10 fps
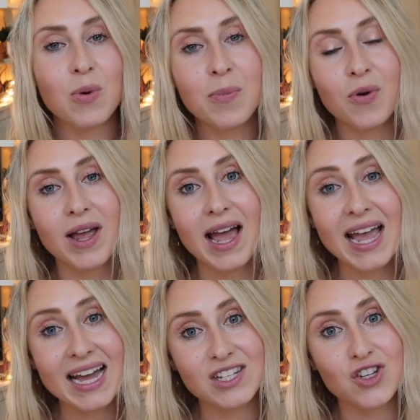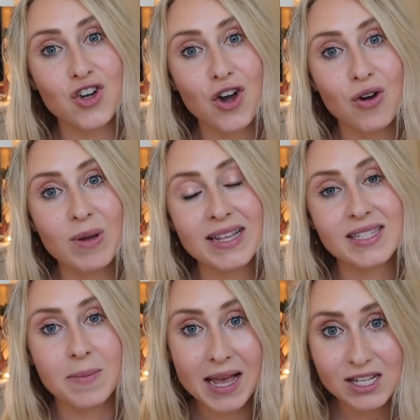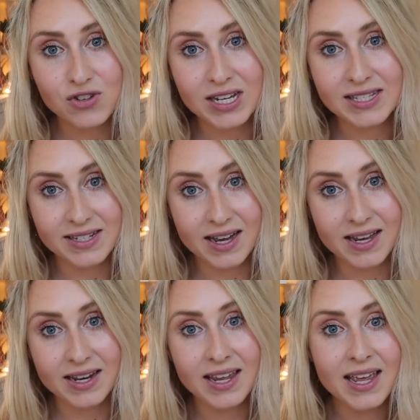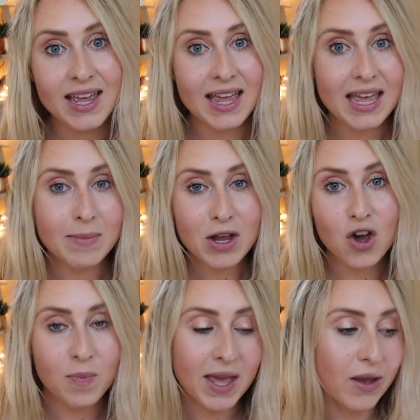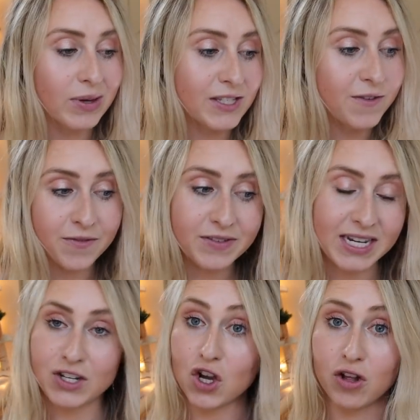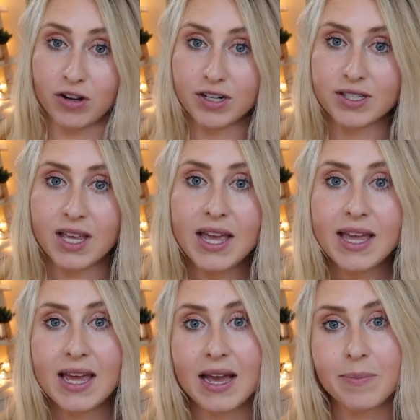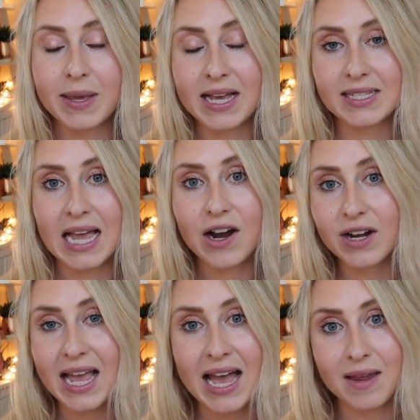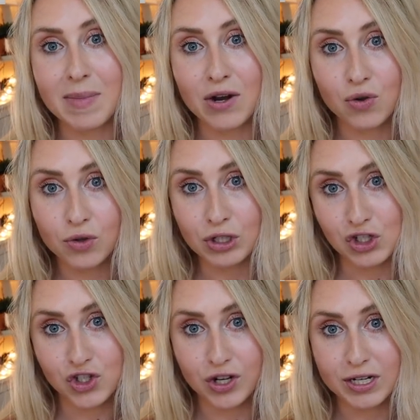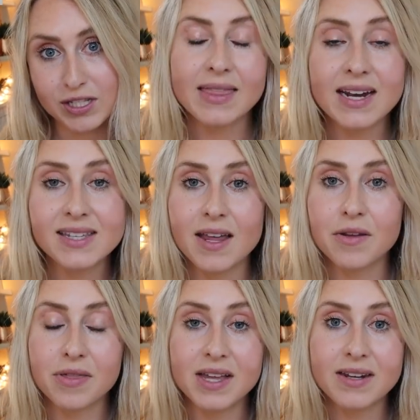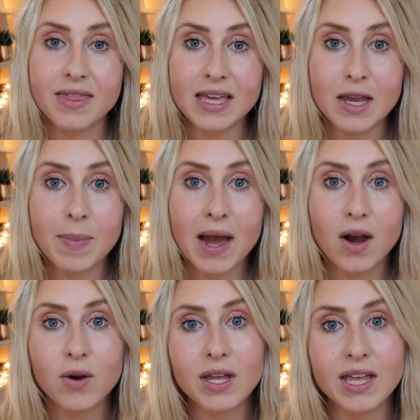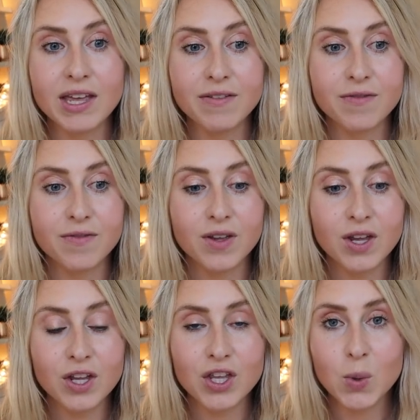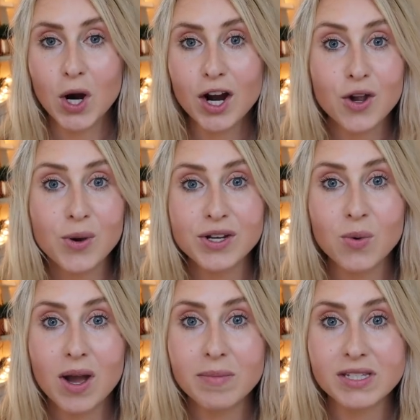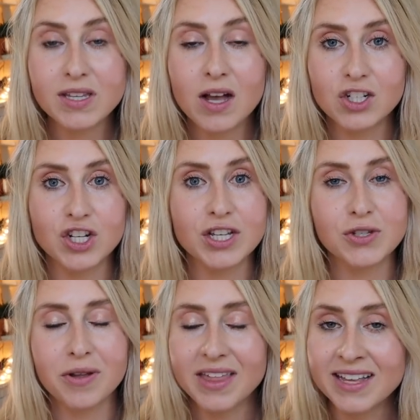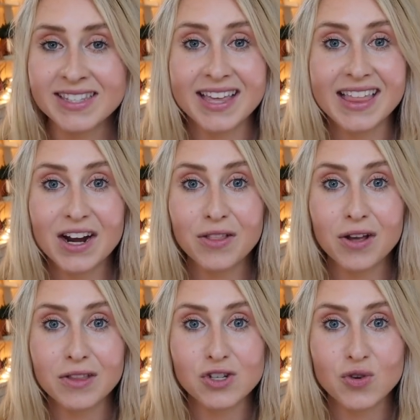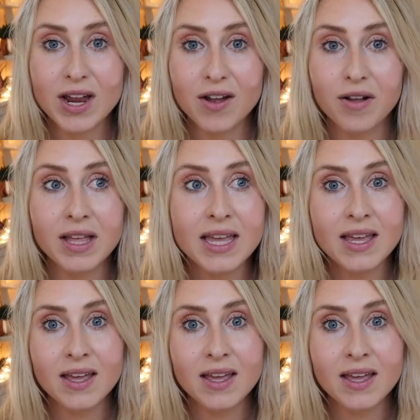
at one point I had to go get some x-rays done and my copay was $15 because I already had medical insurance. That is another thing to think about if you are going to want massages or things like that along the trail.